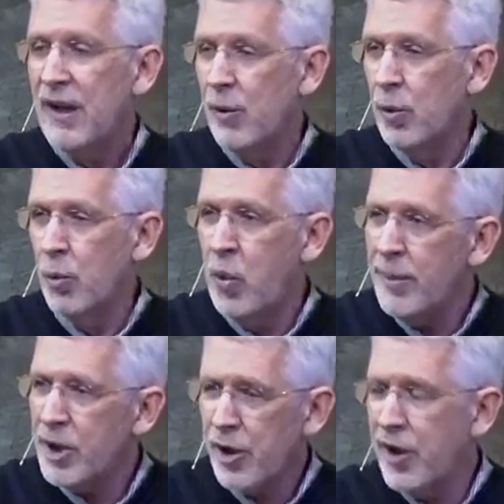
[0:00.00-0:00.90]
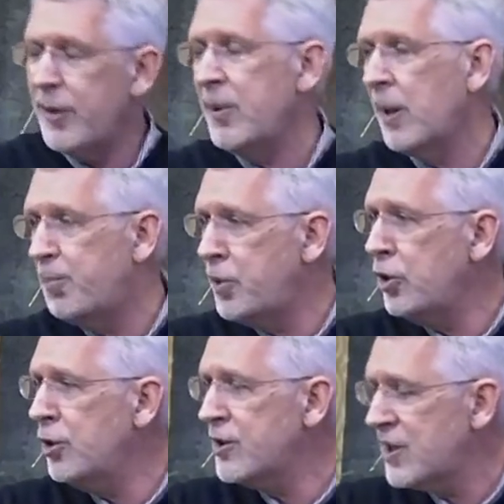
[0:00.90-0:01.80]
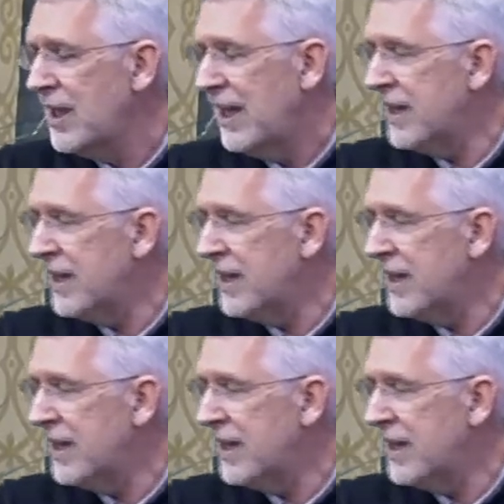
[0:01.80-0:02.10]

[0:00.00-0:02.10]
Women are going to be abused.